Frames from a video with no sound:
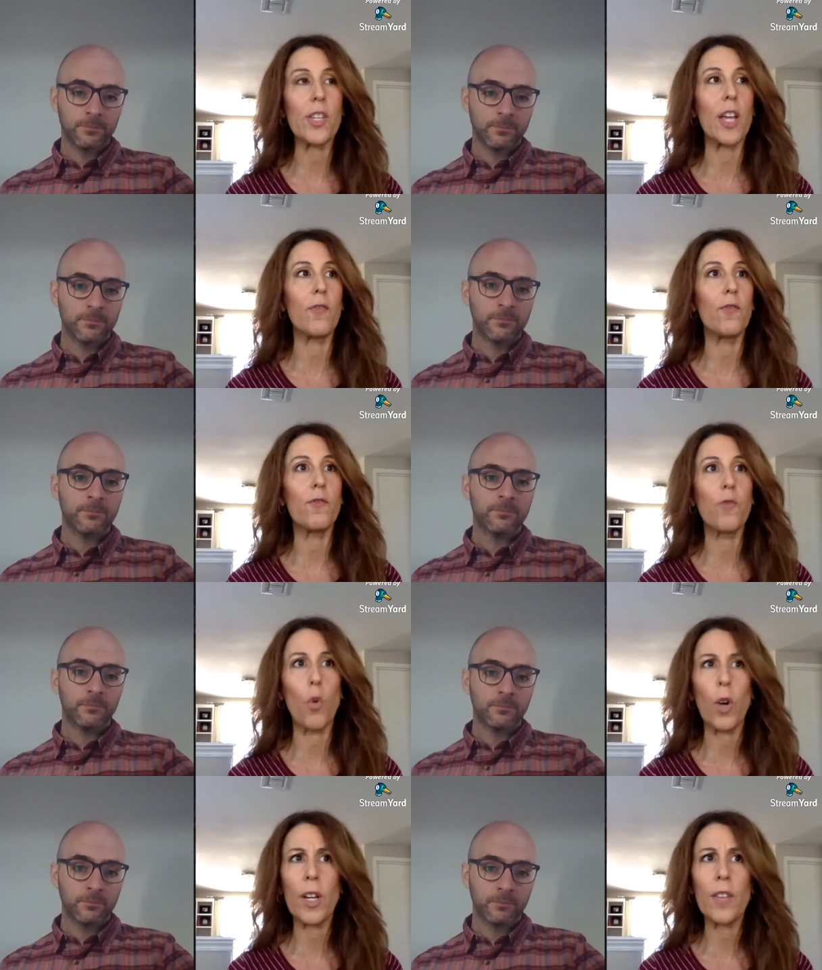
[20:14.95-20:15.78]
Speaker 1: and
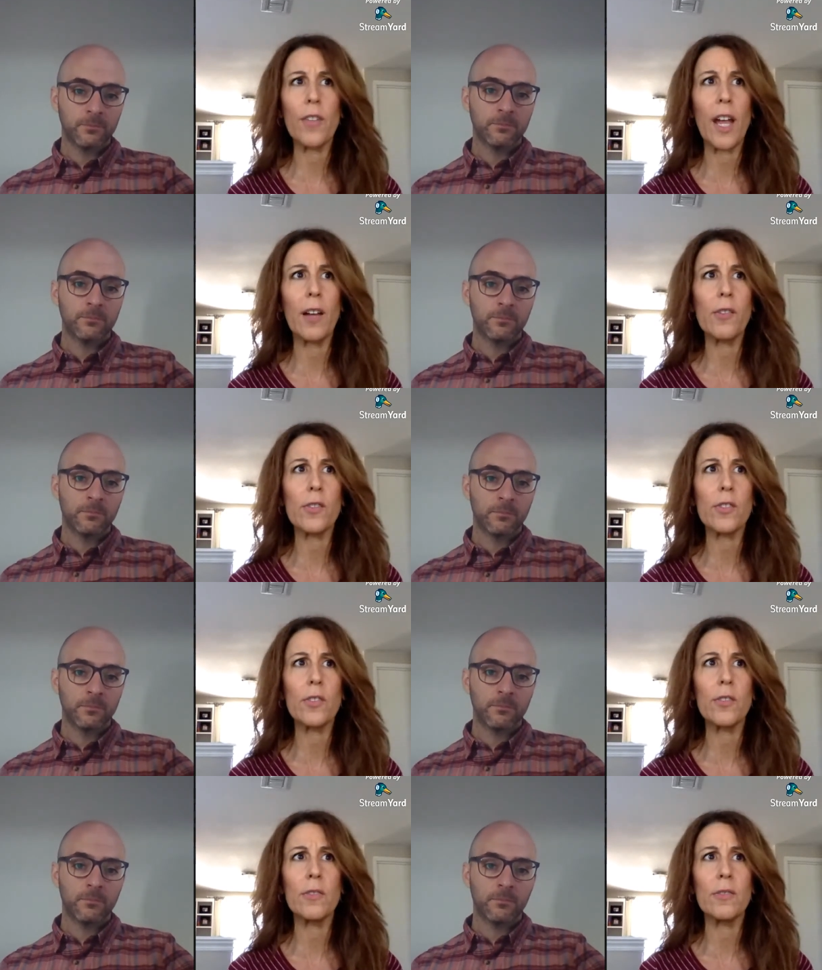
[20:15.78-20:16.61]

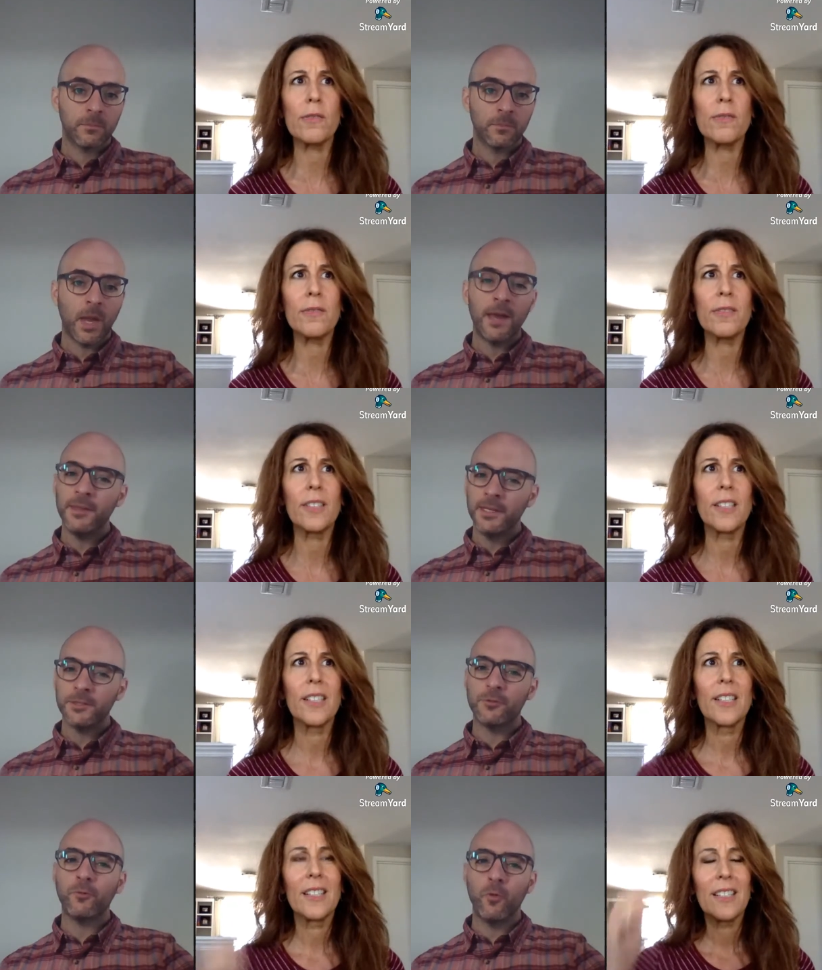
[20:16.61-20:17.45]
40,000.
Speaker 2: I
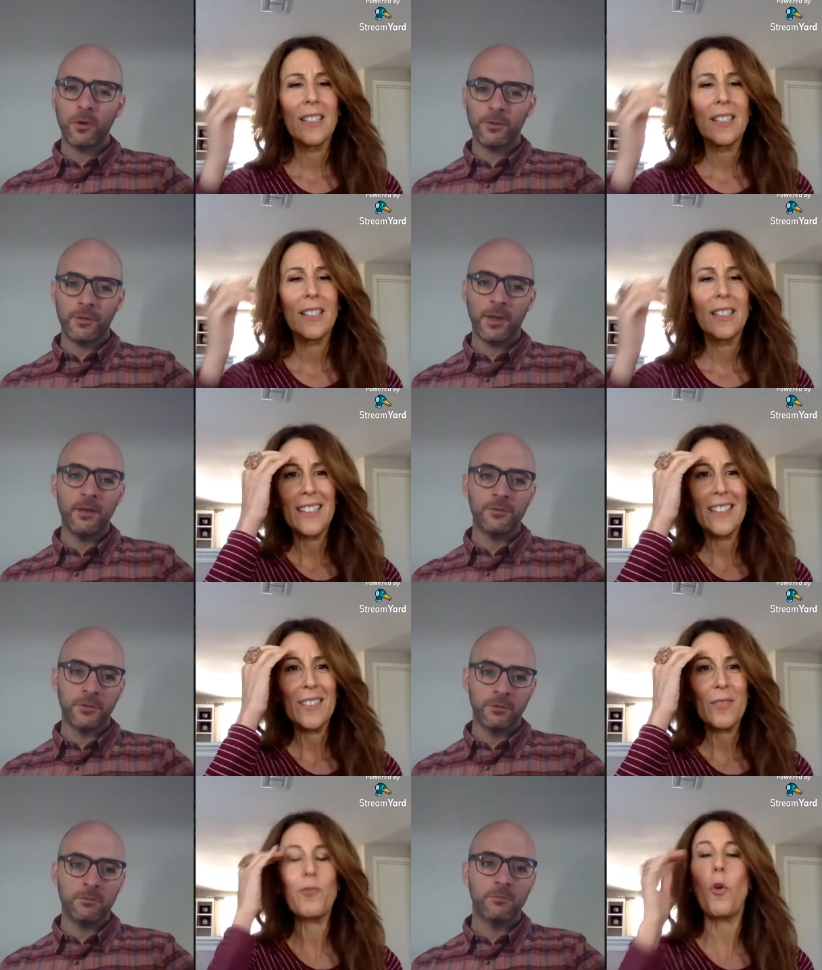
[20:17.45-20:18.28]
think it's
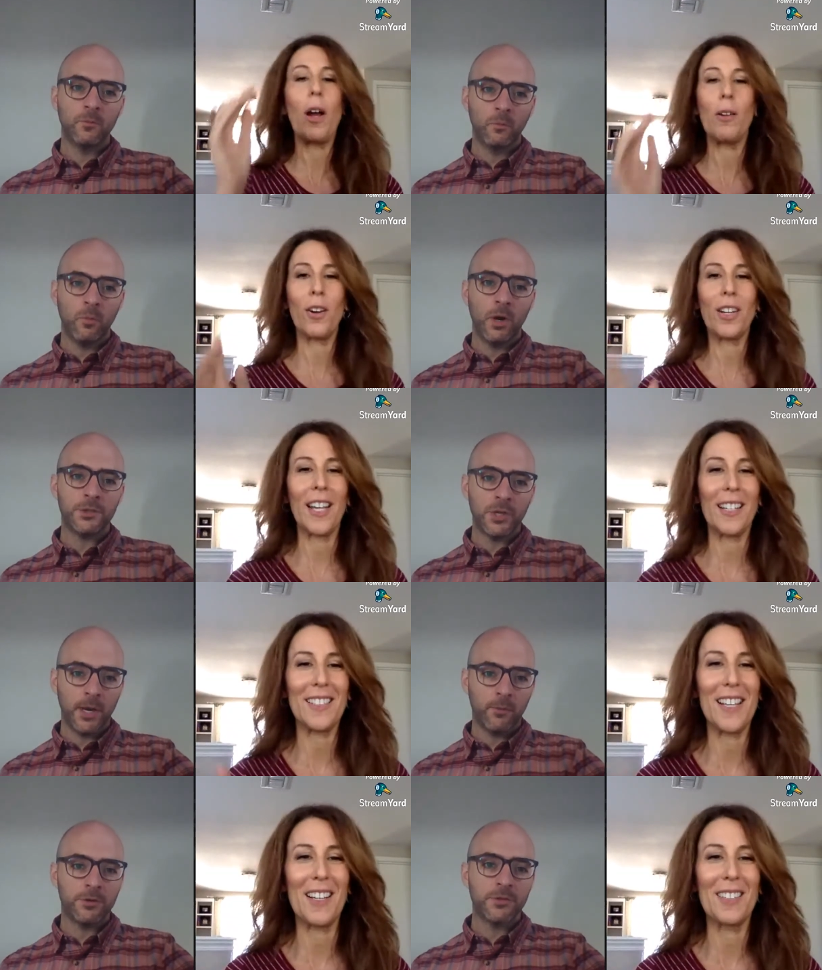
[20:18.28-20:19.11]
4,000.
Speaker 1: Oh,
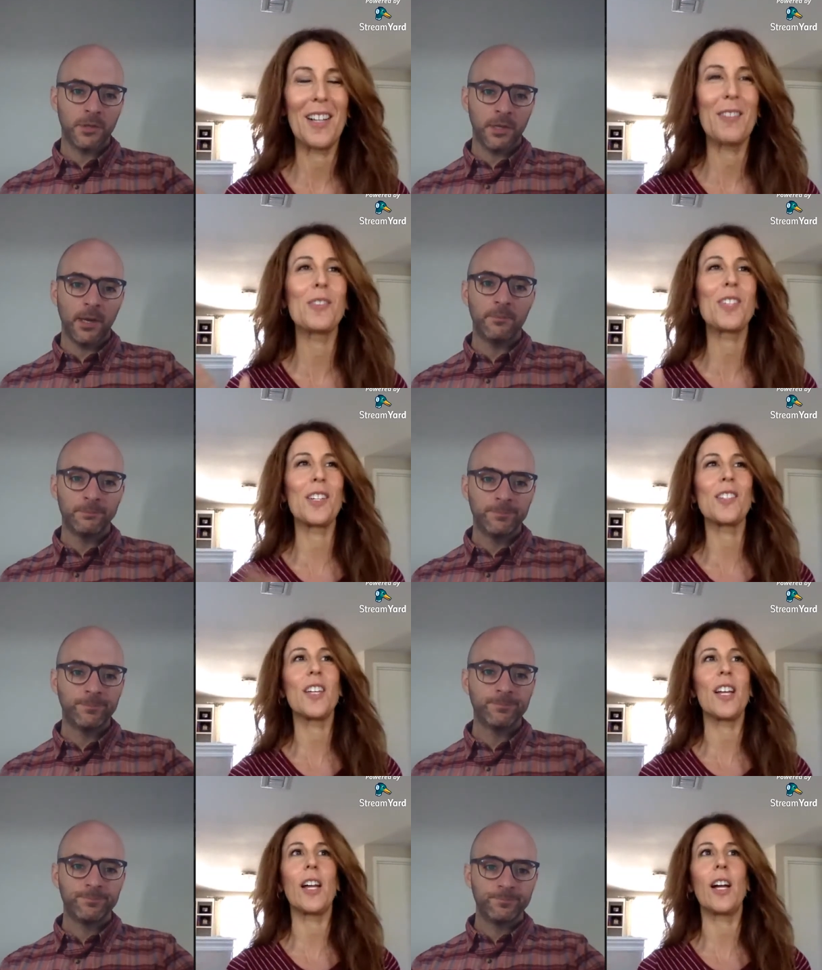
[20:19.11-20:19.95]
okay. Yeah. Yeah. I was
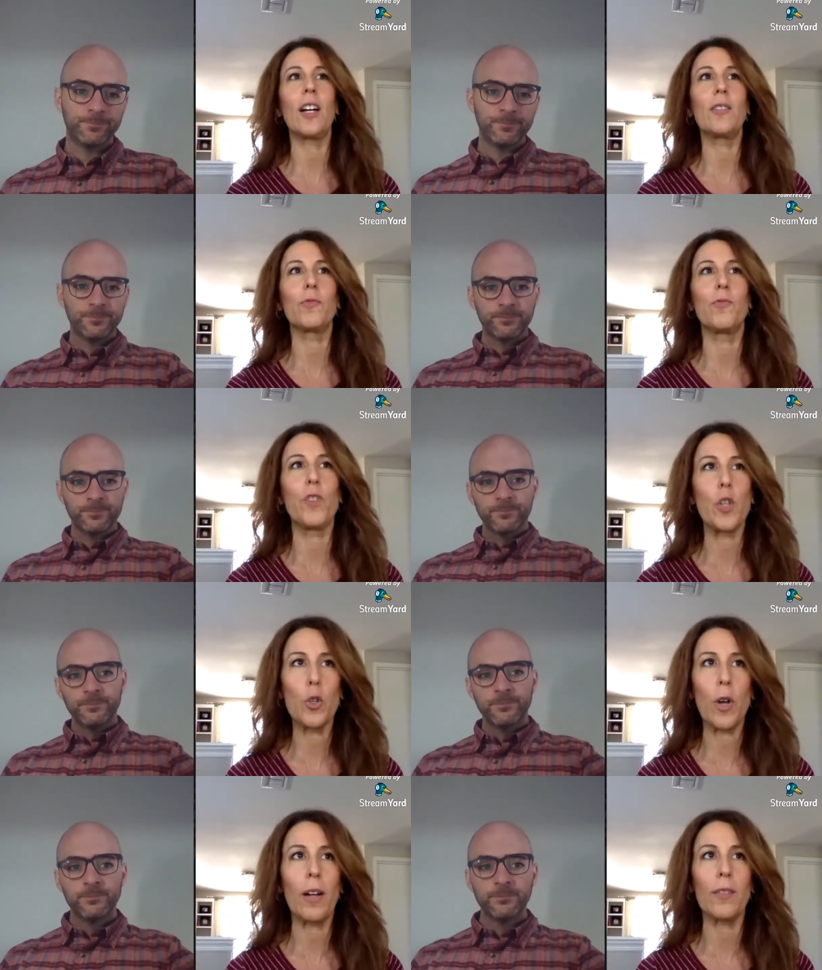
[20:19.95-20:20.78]
going to say uh,
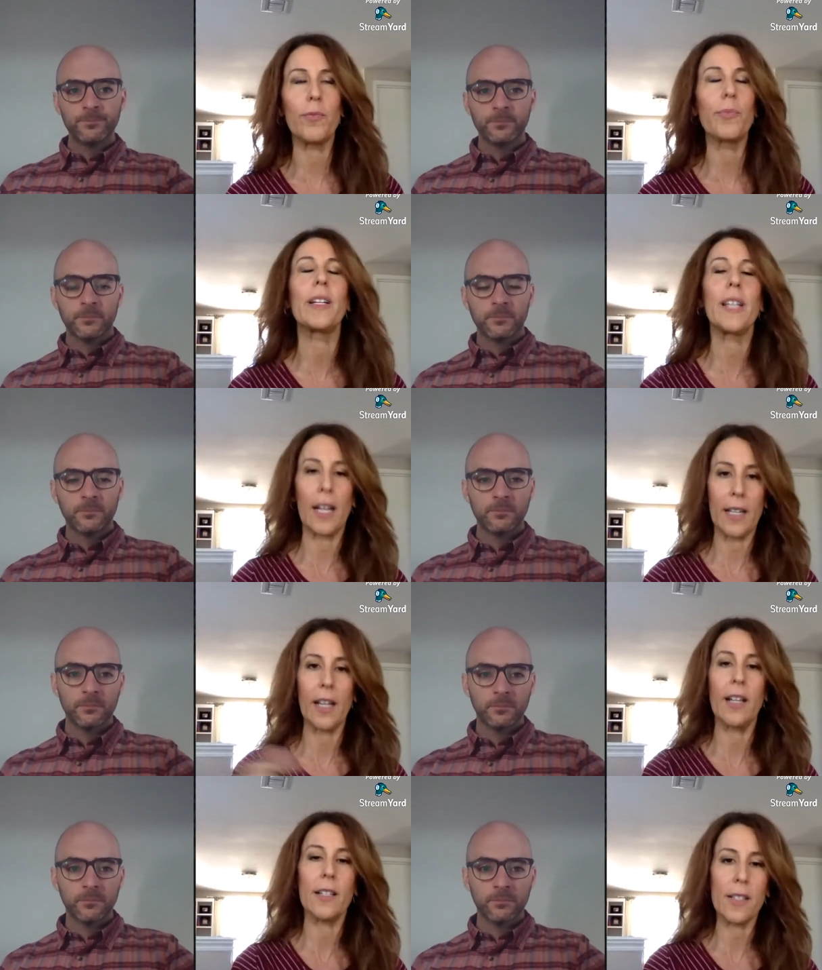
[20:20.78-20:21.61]
view, uh, but
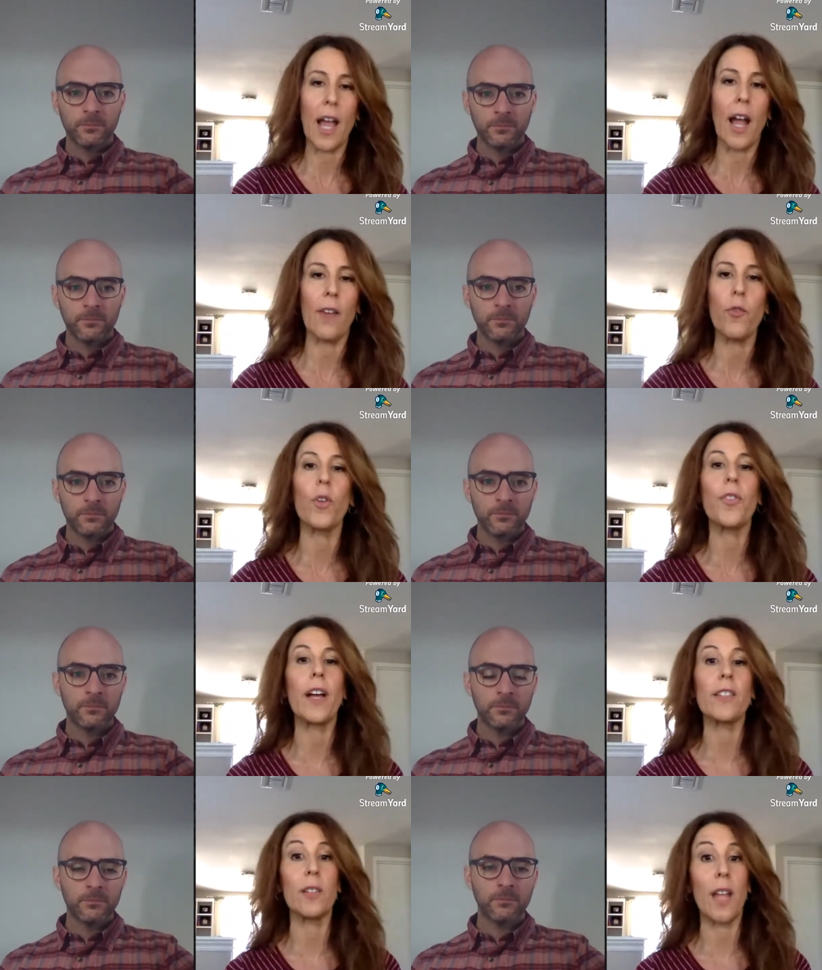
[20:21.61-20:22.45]
yeah, it's at
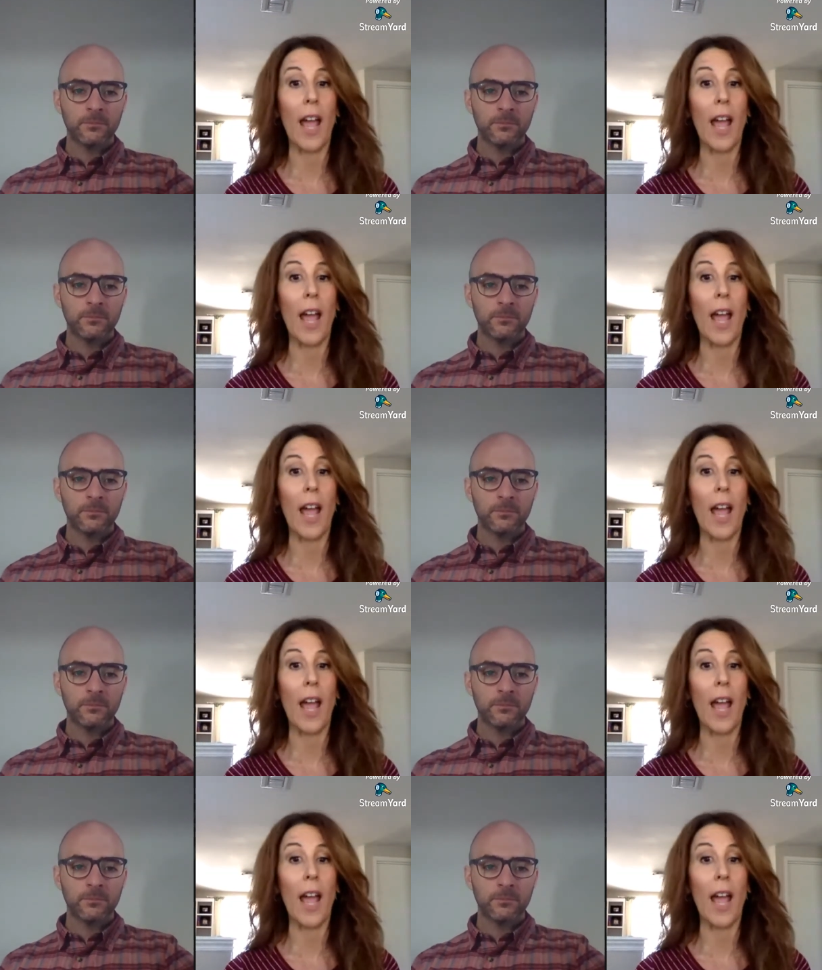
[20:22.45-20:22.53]
4,000